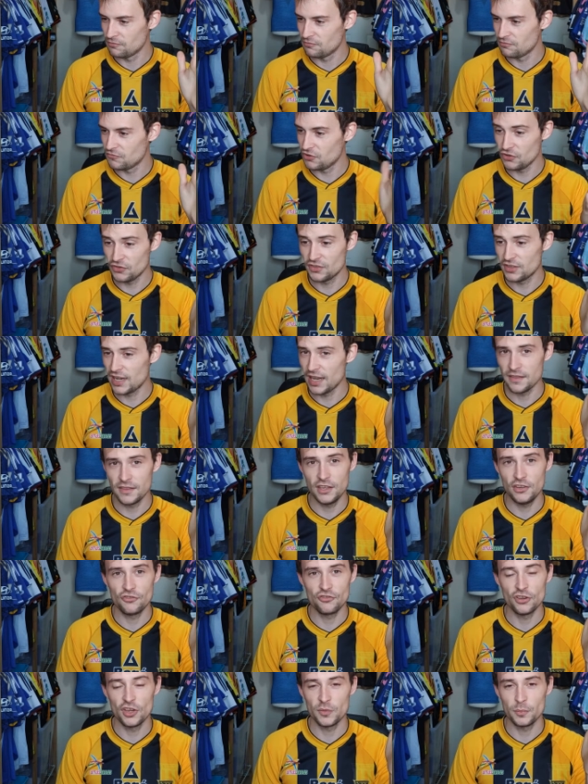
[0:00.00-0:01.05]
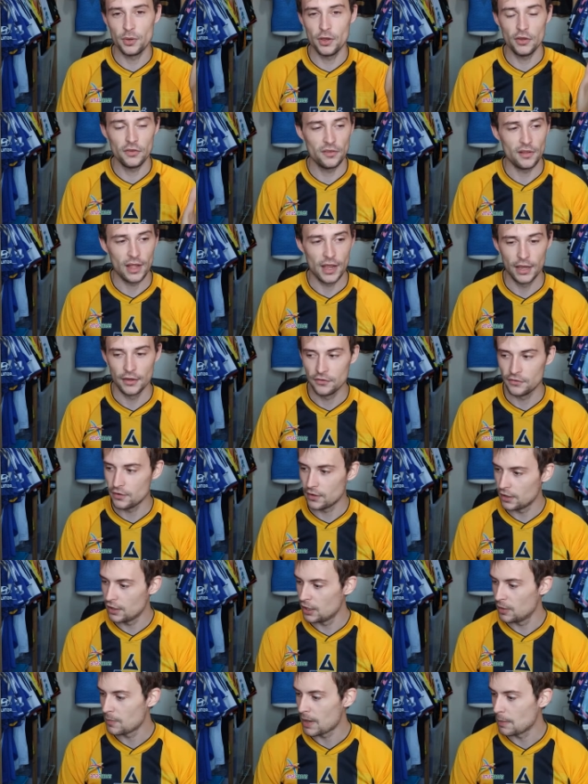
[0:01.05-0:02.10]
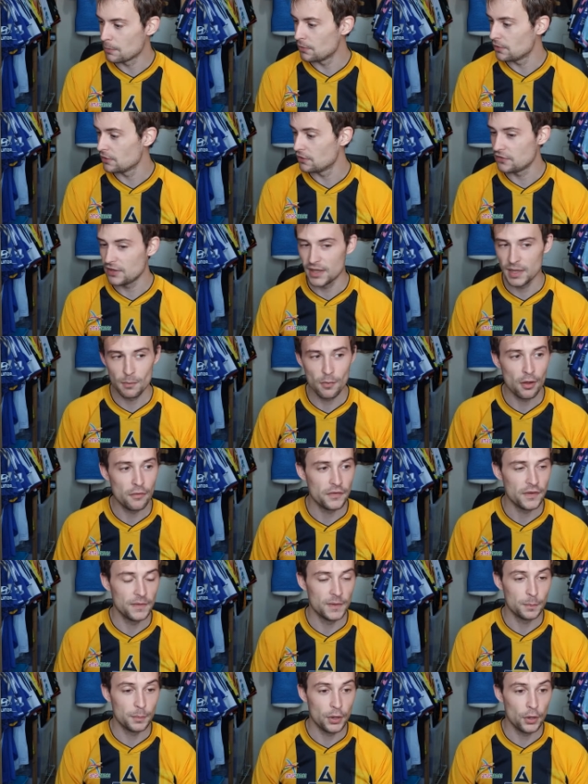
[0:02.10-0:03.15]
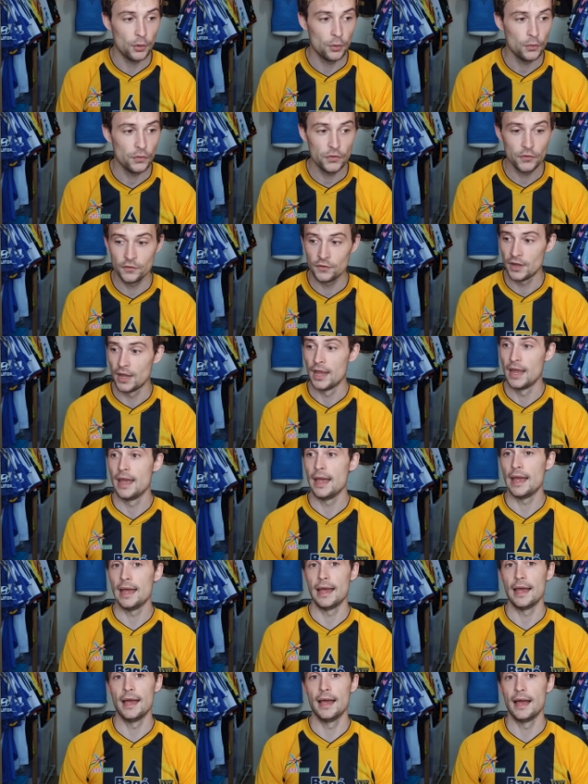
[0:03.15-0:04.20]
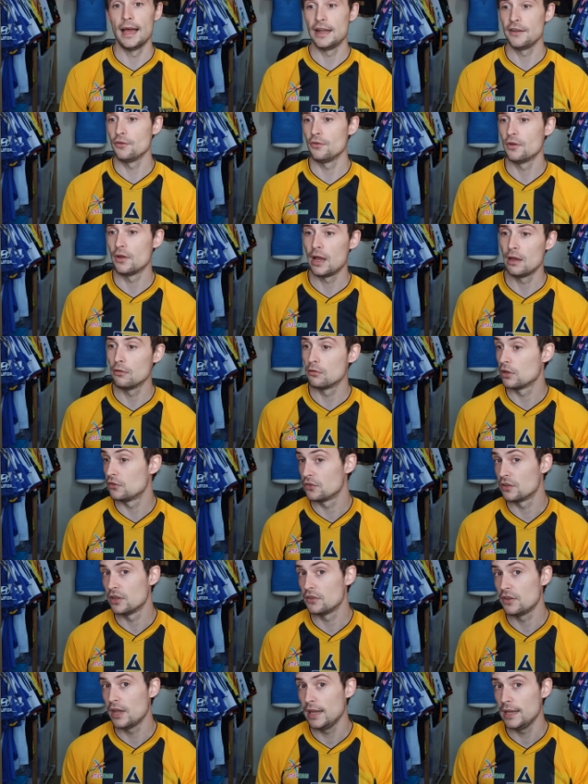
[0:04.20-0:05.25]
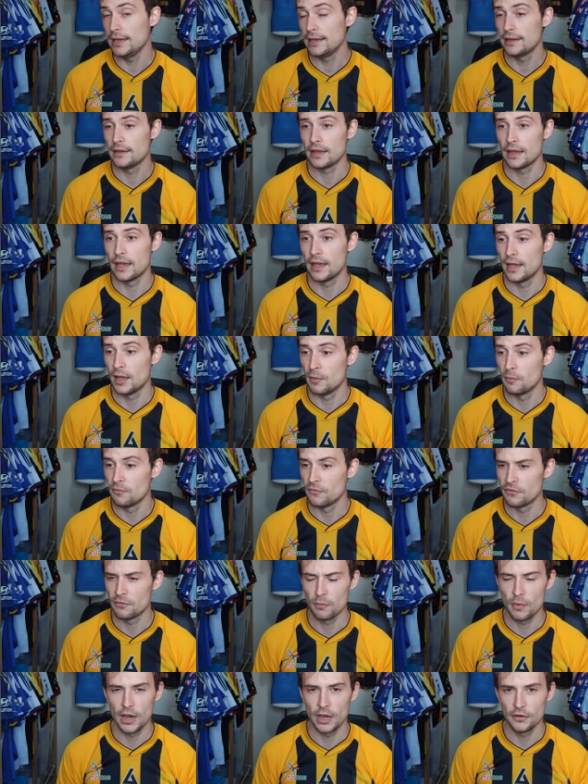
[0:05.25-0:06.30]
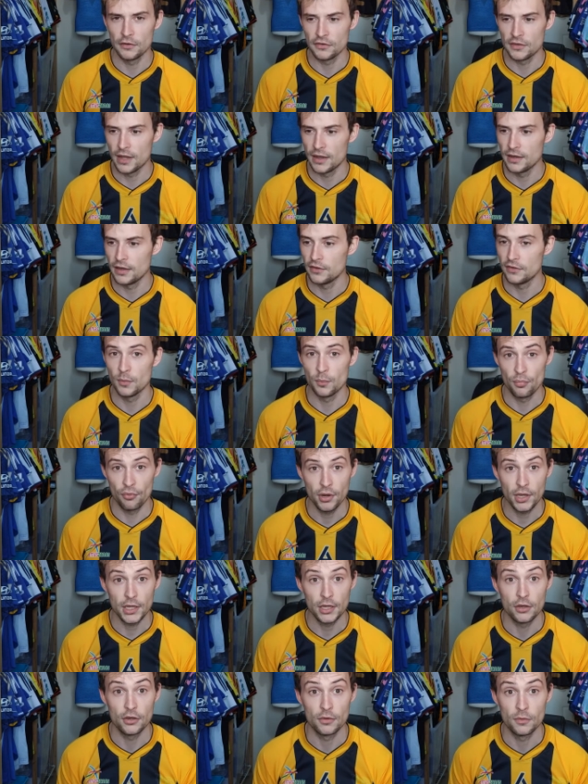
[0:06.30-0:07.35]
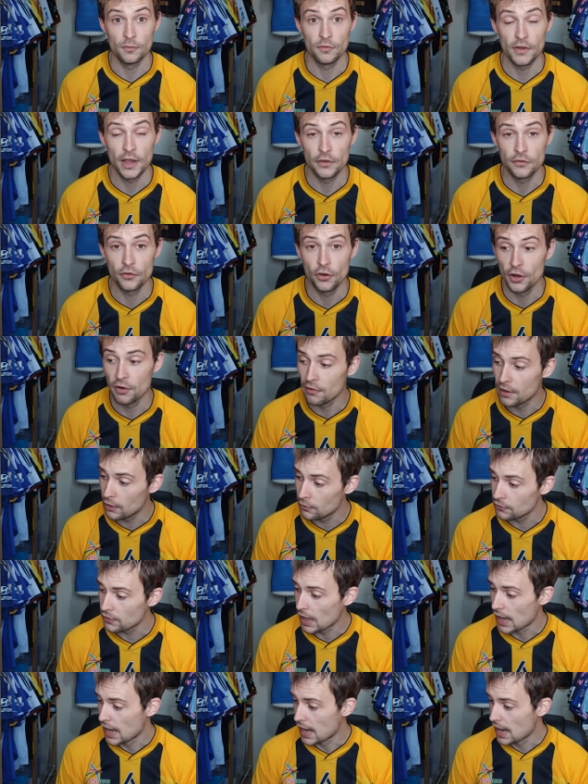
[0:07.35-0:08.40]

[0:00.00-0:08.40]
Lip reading: just get these shirts personalized. I'm going to send them off in the post. I don't know how long it's going to take. From what I understand, it's a pretty fast turnaround.